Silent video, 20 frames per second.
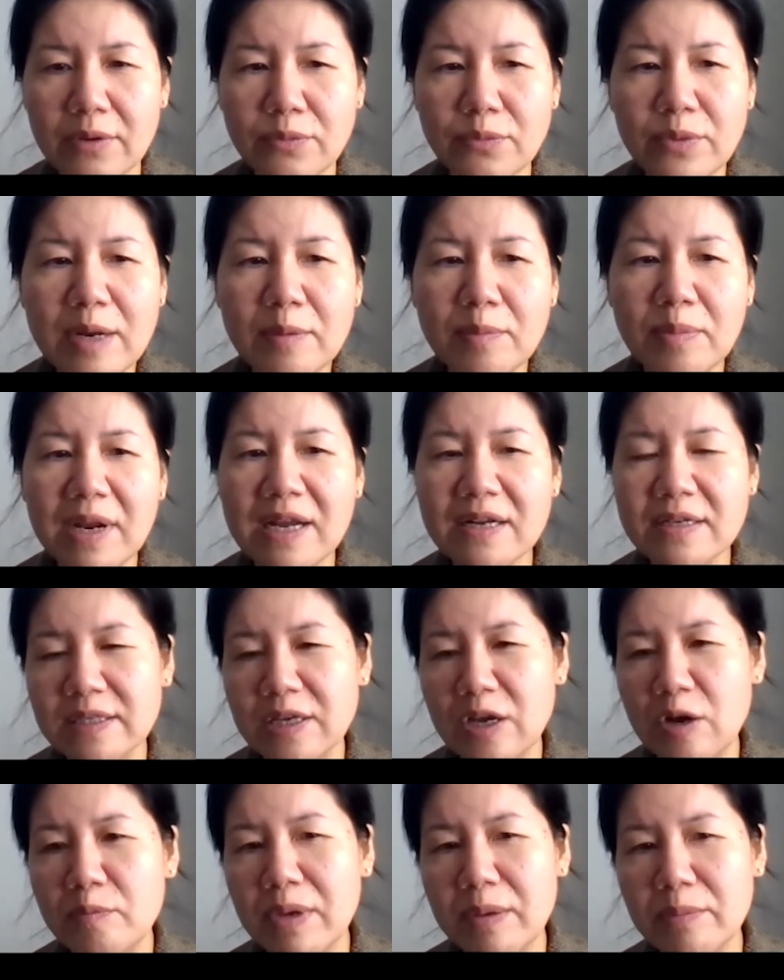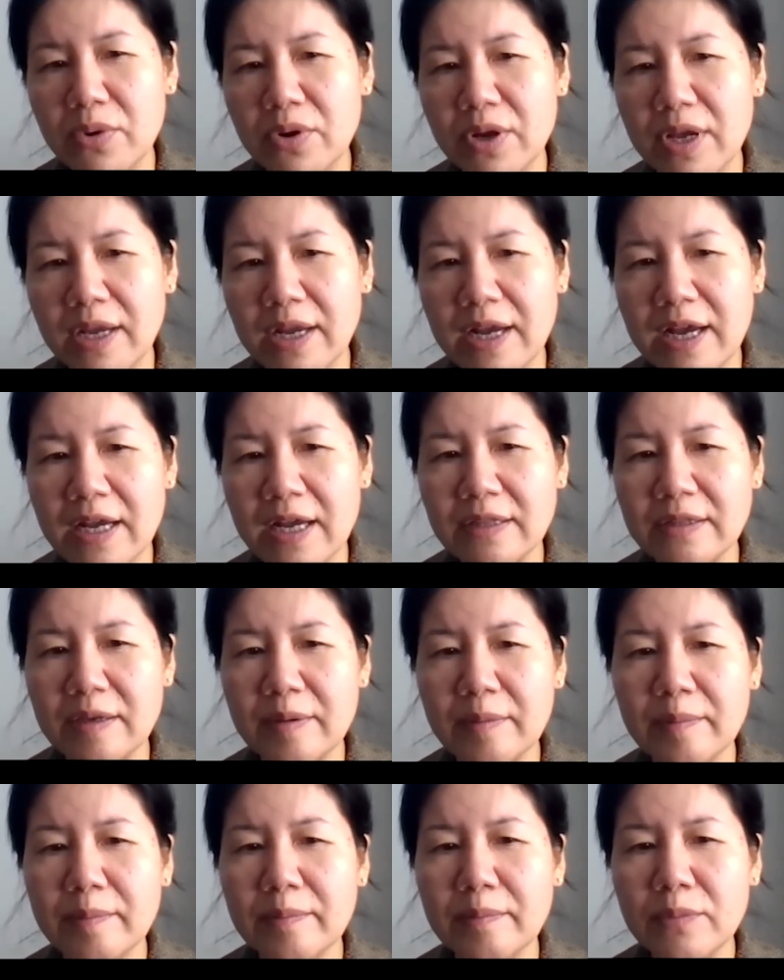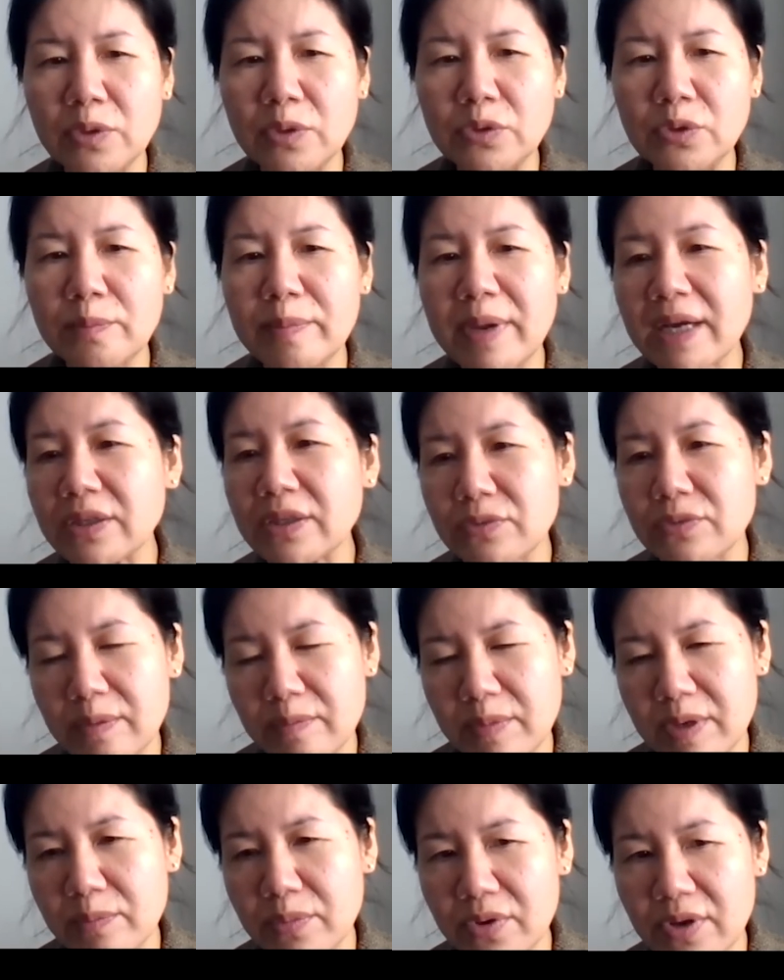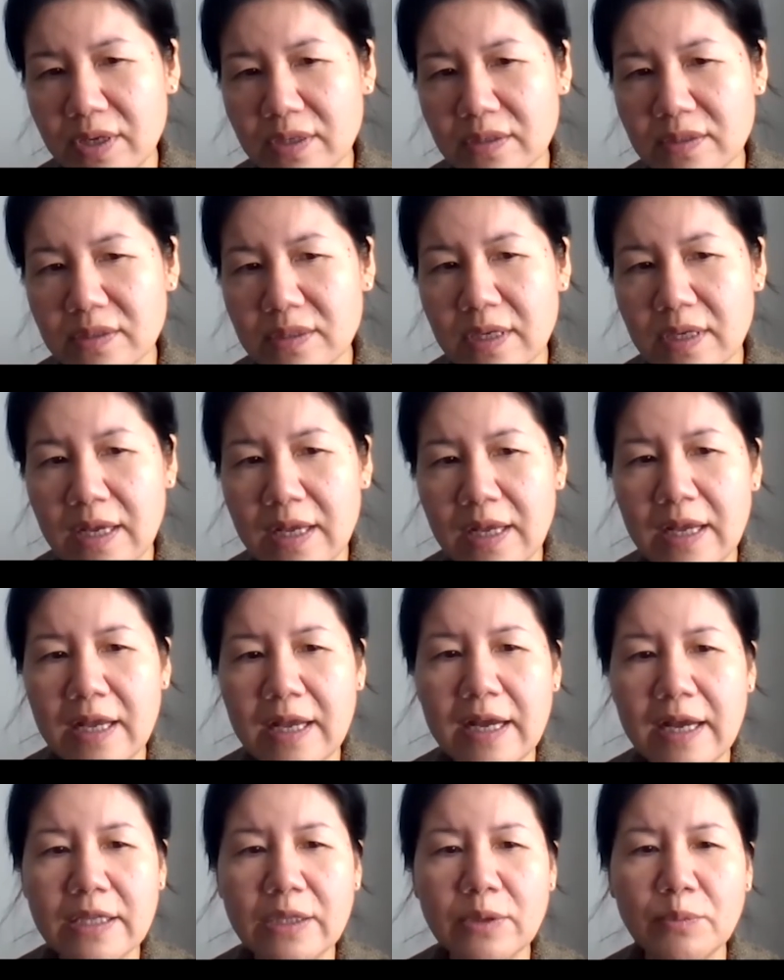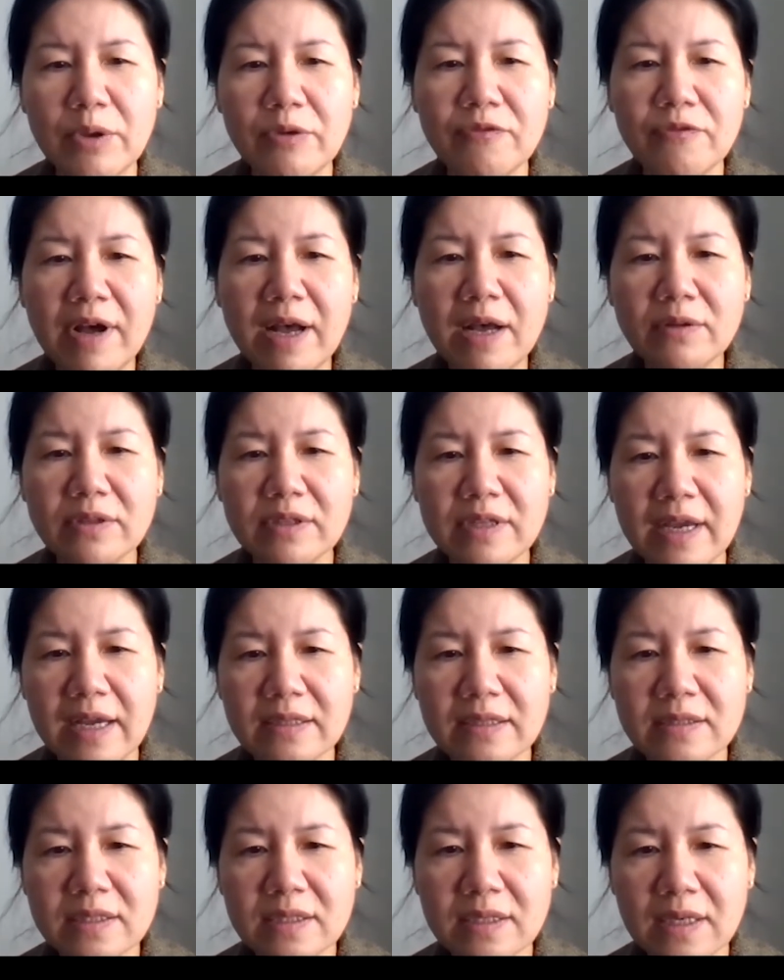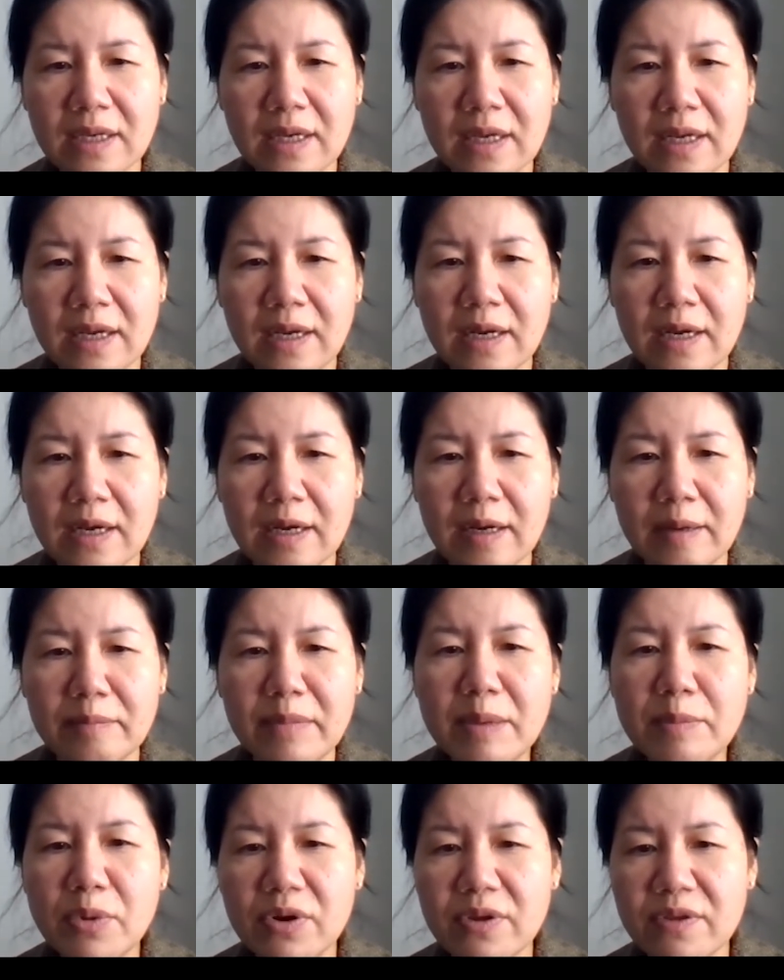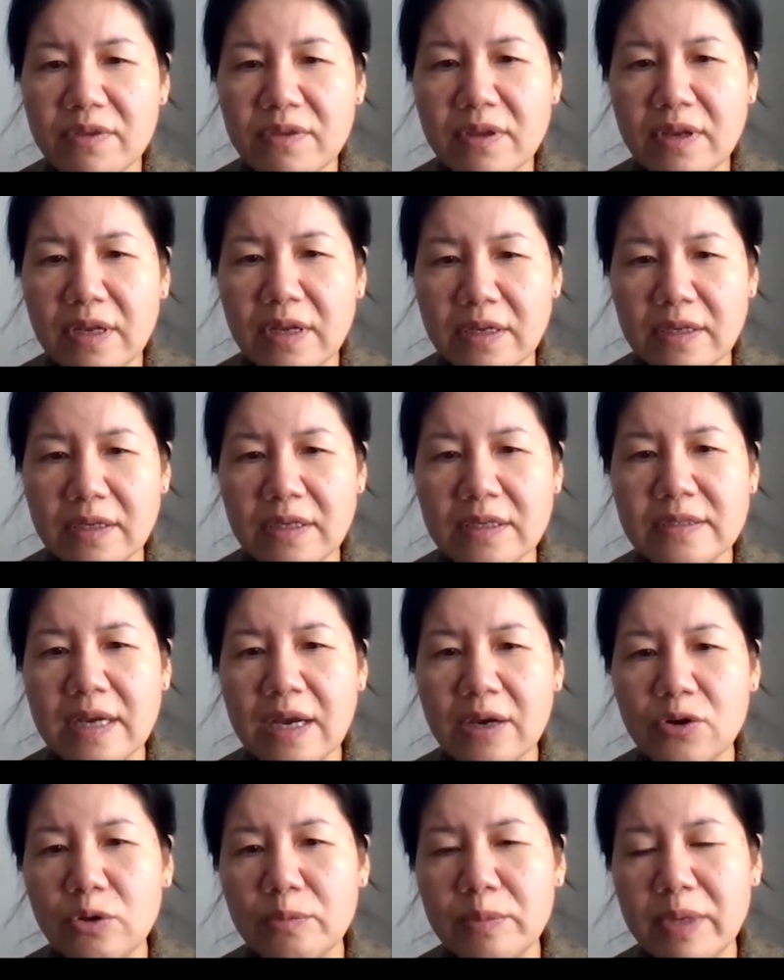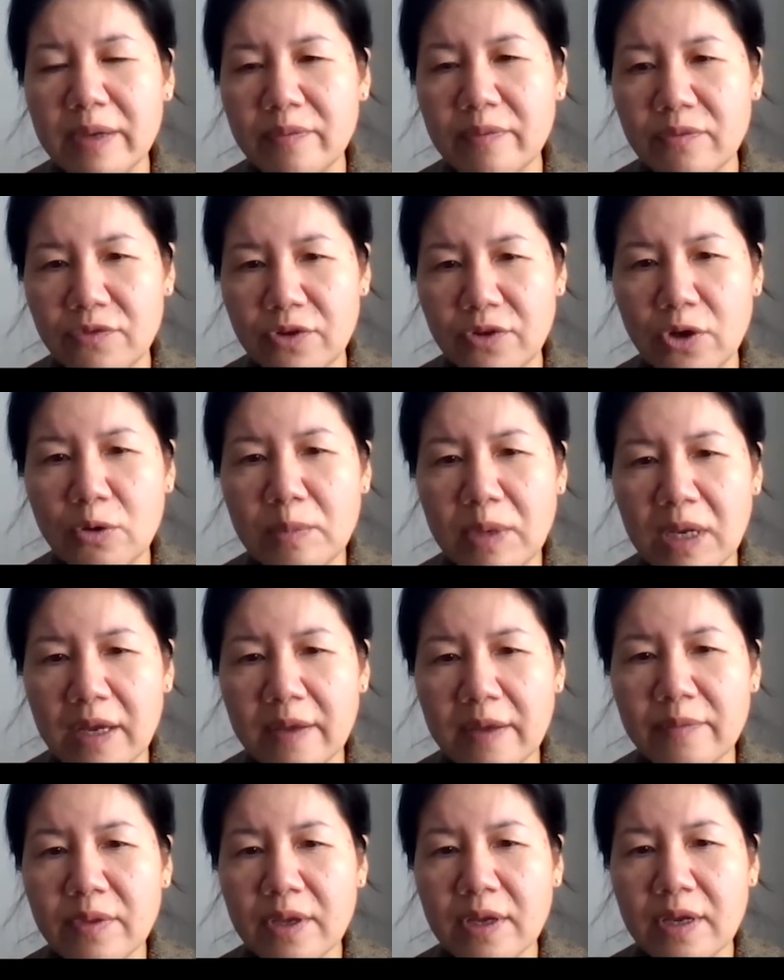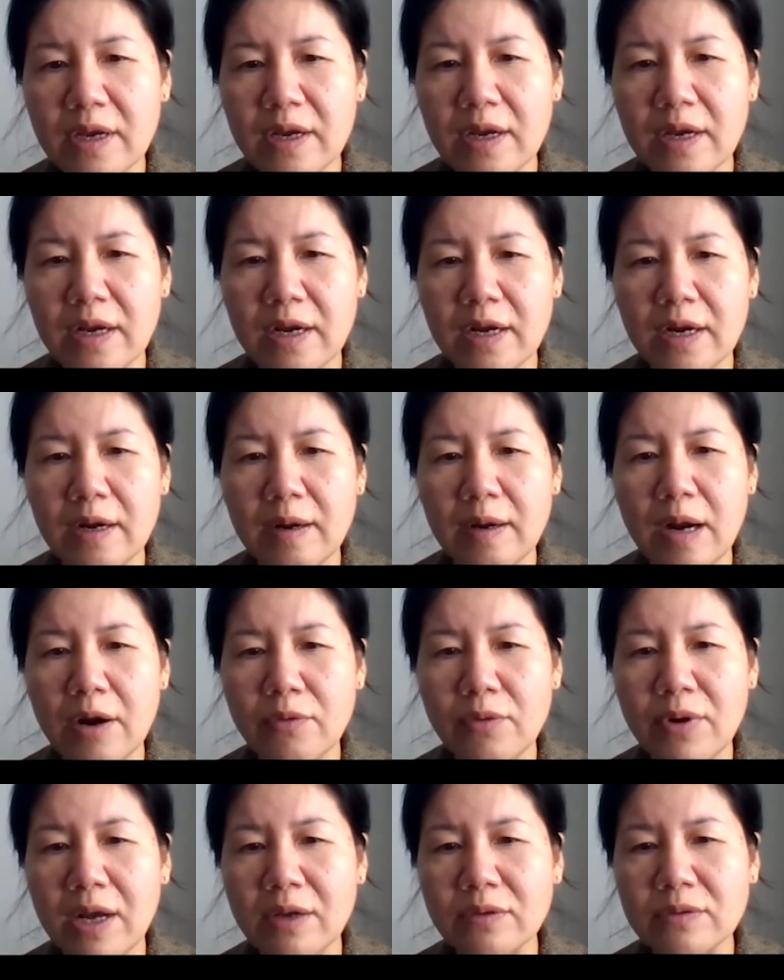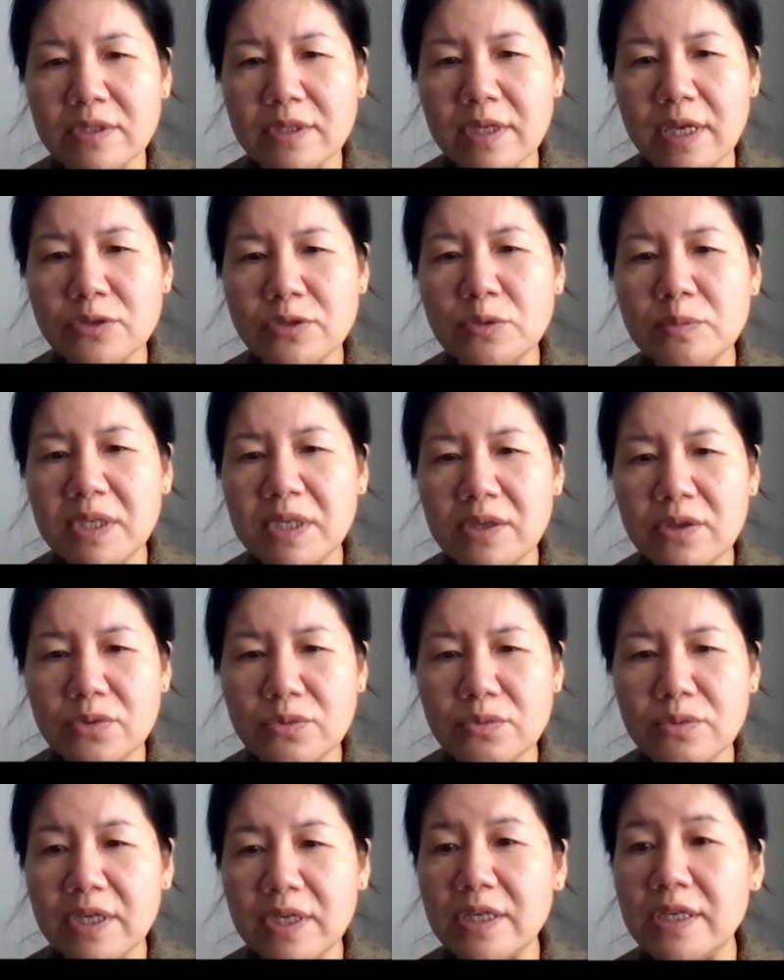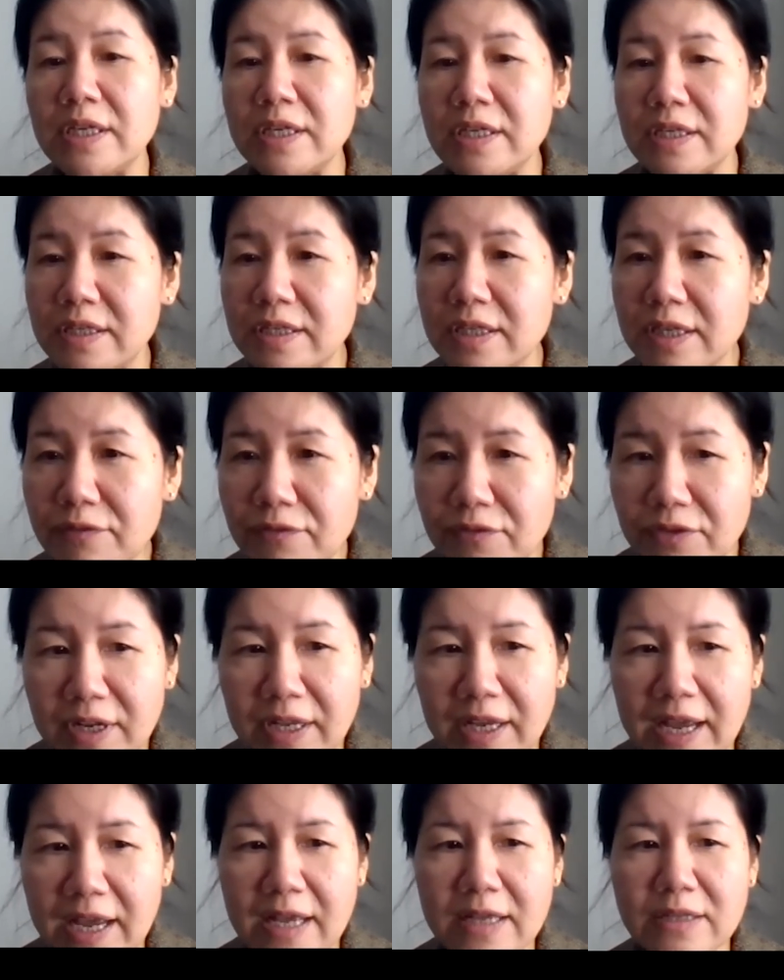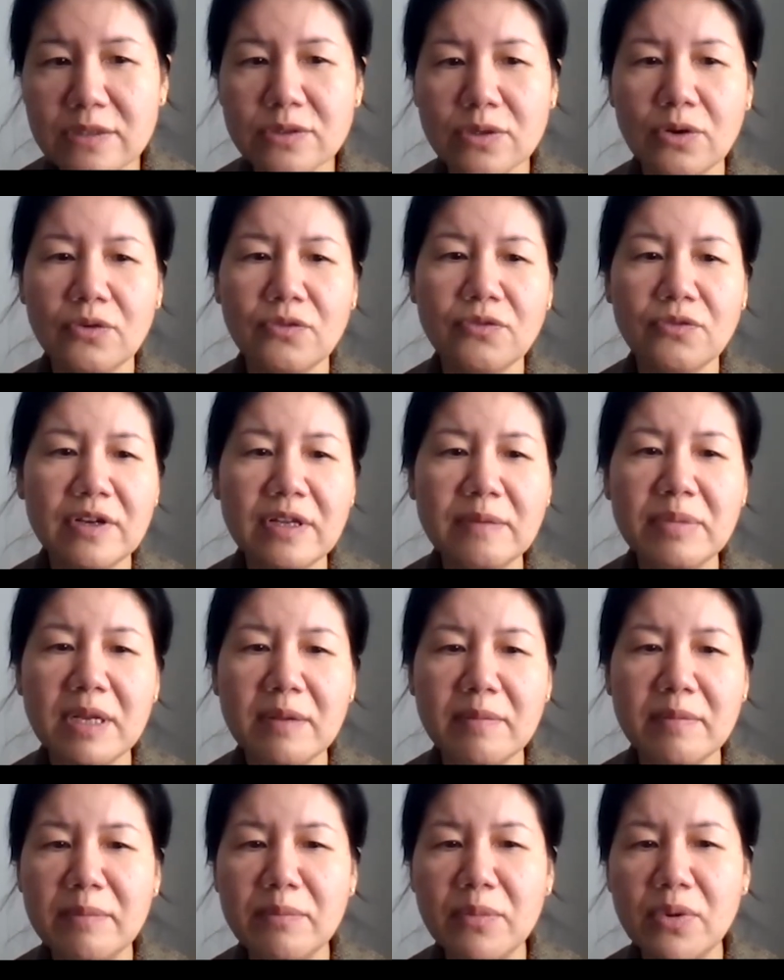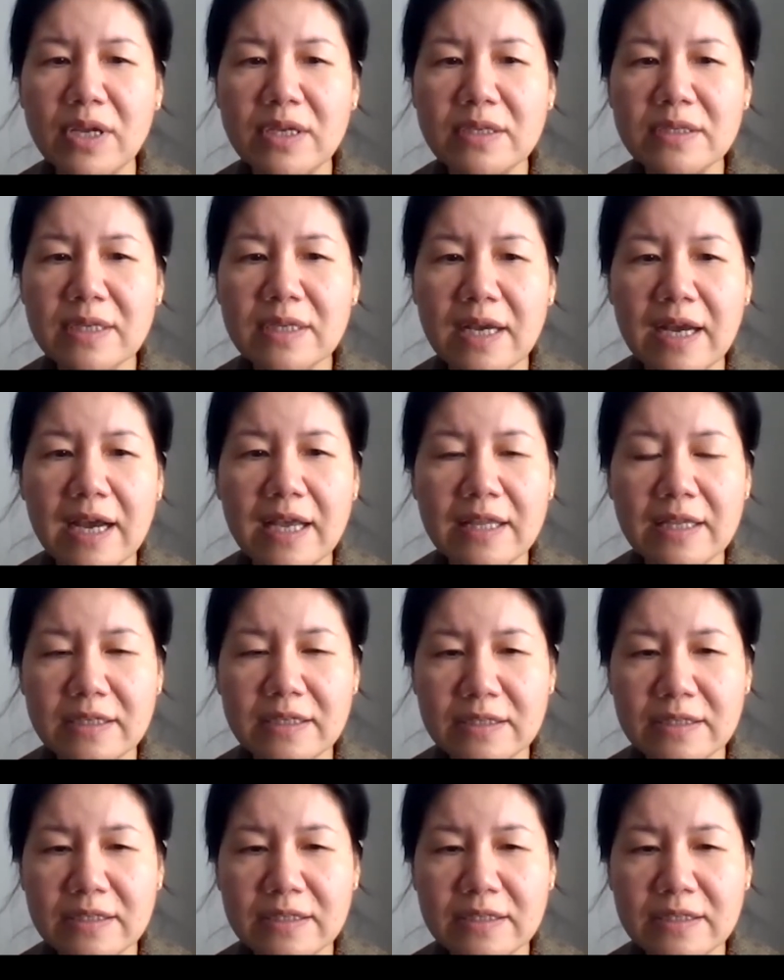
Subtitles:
red blood cell membrane and photobancterial membranes. And we found that membrane thinning is a common phenomenon around HBD3 in different kinds of lipid membranes and